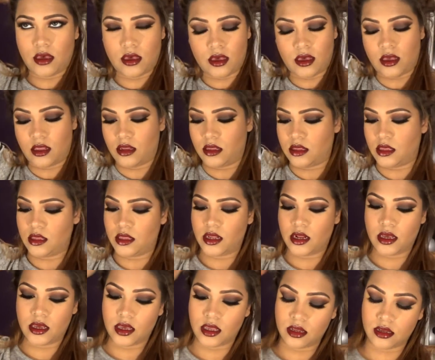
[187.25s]
anything that
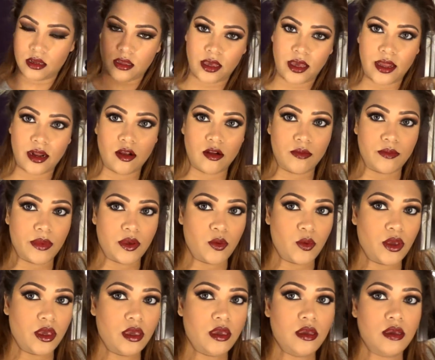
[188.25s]
I can get out of my
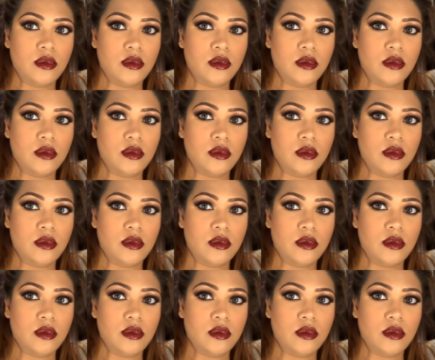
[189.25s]
way,